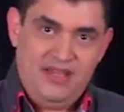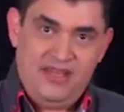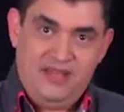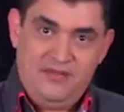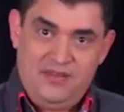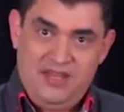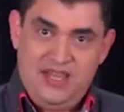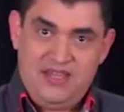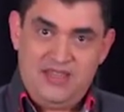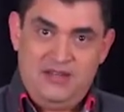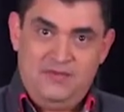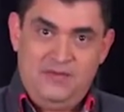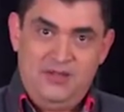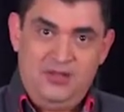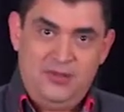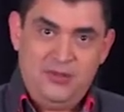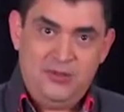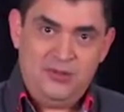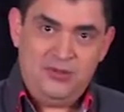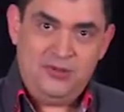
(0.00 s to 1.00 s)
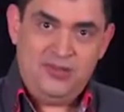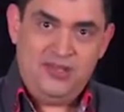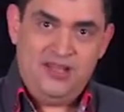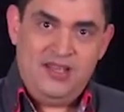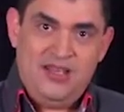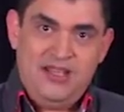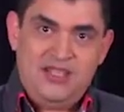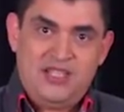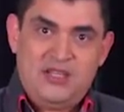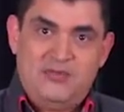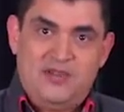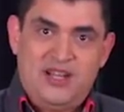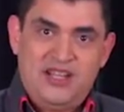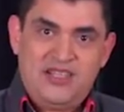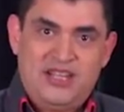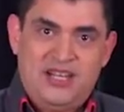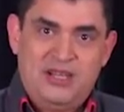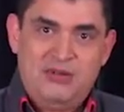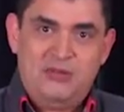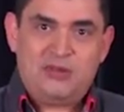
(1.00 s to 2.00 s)
In this video, we'll learn
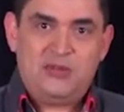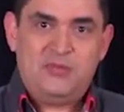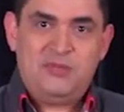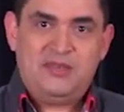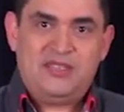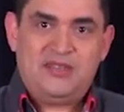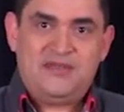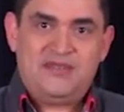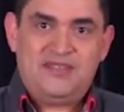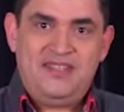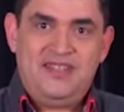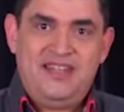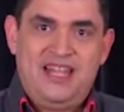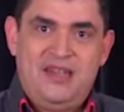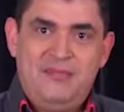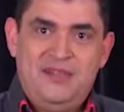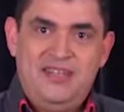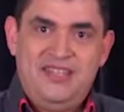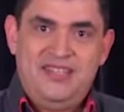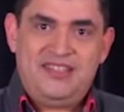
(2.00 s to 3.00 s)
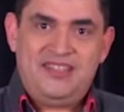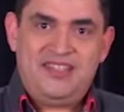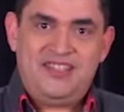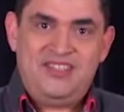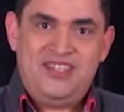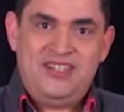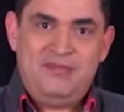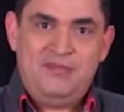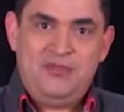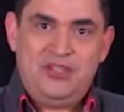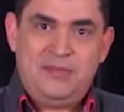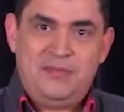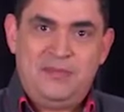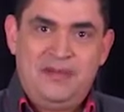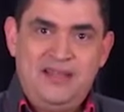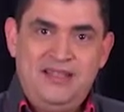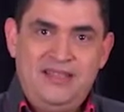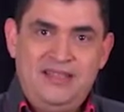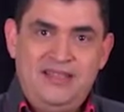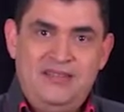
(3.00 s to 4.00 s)
in detail how to create a multipad
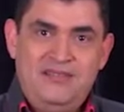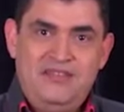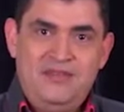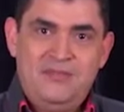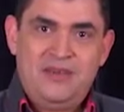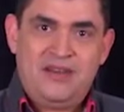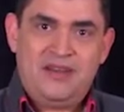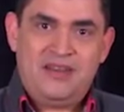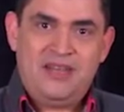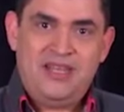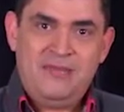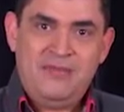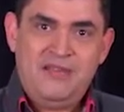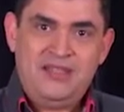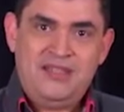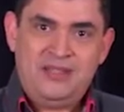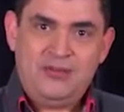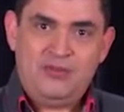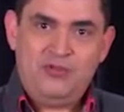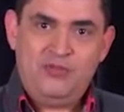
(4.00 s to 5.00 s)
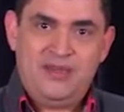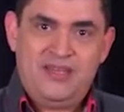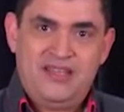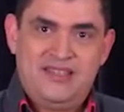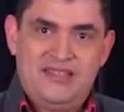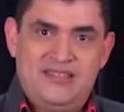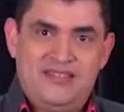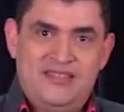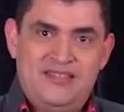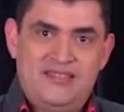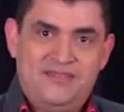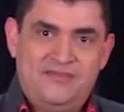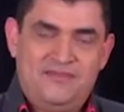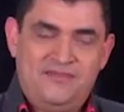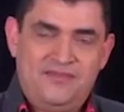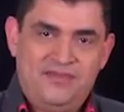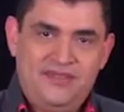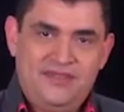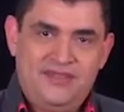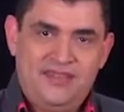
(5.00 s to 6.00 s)
using the software Cubase.
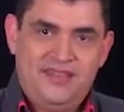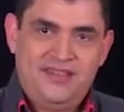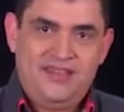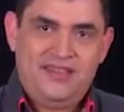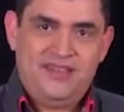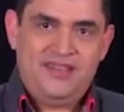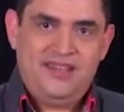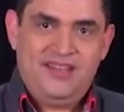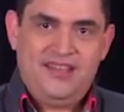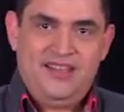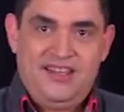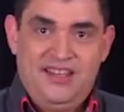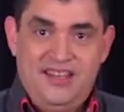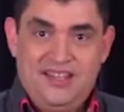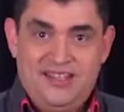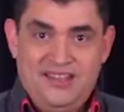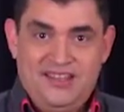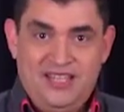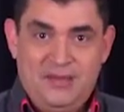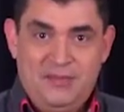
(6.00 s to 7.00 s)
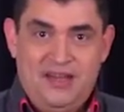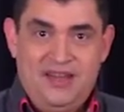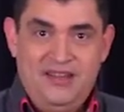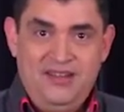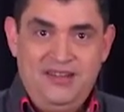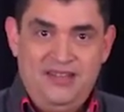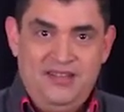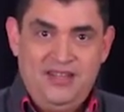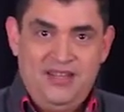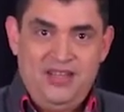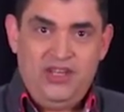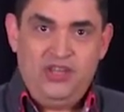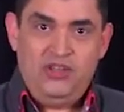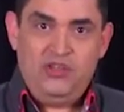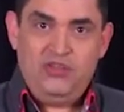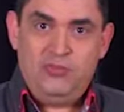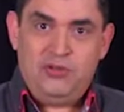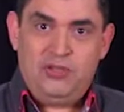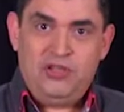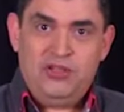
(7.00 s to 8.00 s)
But of course, you
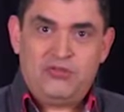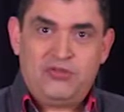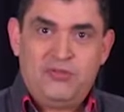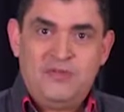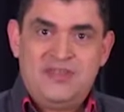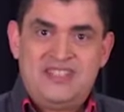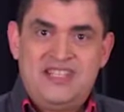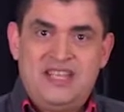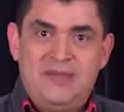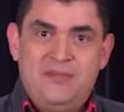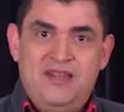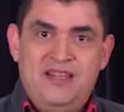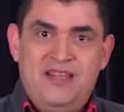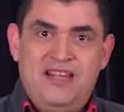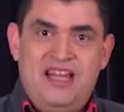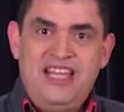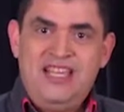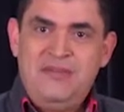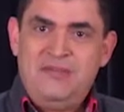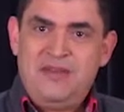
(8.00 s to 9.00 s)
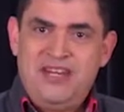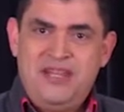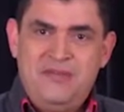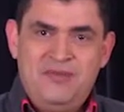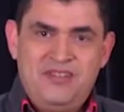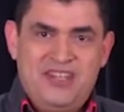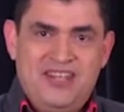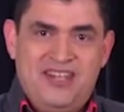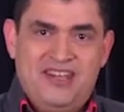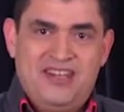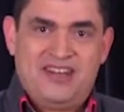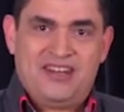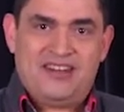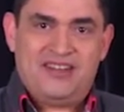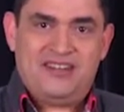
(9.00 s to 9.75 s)
can use any other software.